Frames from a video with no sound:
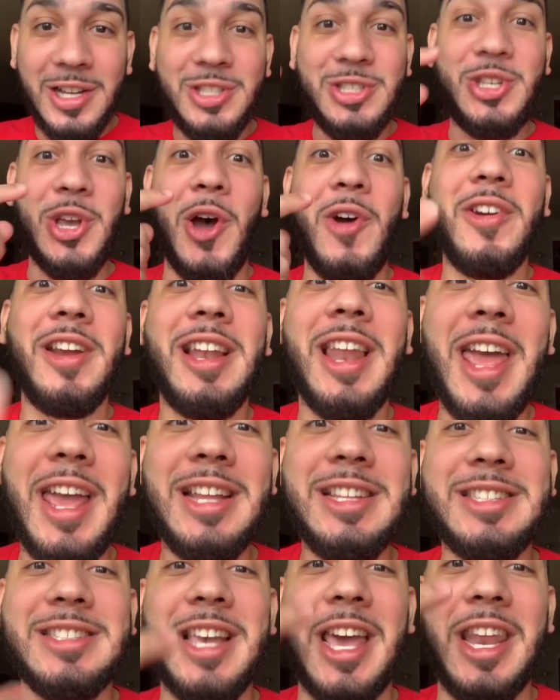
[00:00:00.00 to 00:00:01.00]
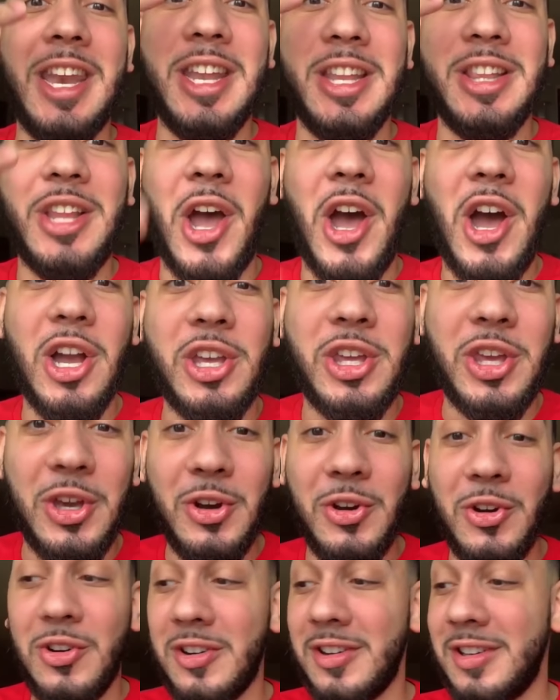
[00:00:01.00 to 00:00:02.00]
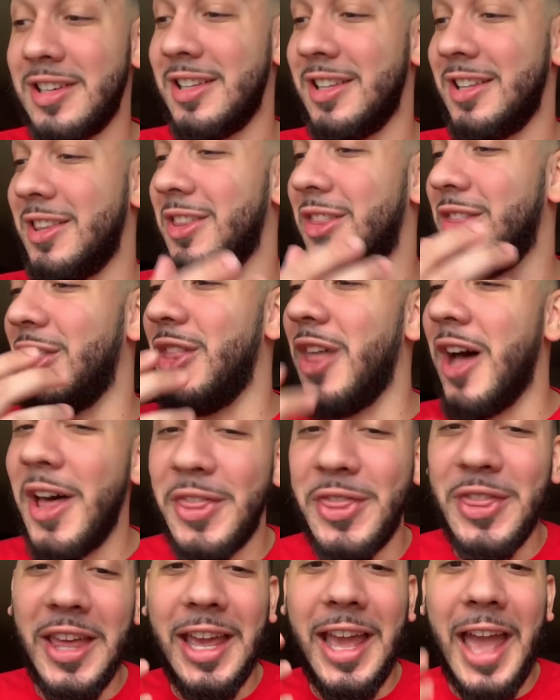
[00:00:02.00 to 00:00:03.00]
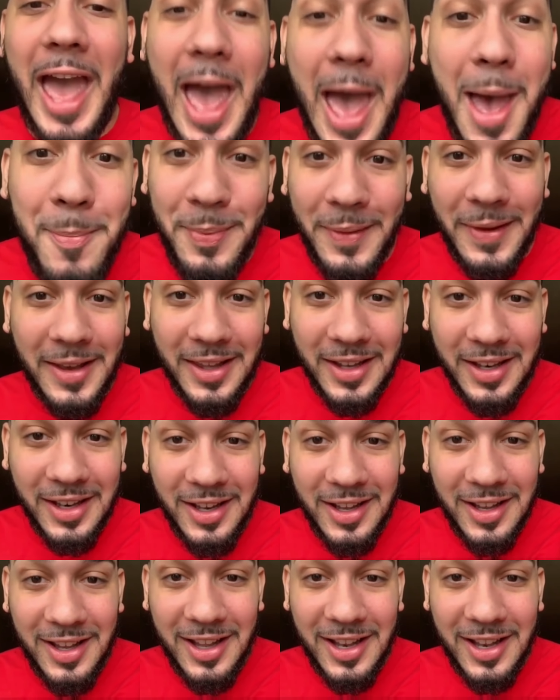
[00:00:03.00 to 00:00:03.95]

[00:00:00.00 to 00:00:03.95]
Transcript: Tory Lane said it at Dog Q. Nothing happened.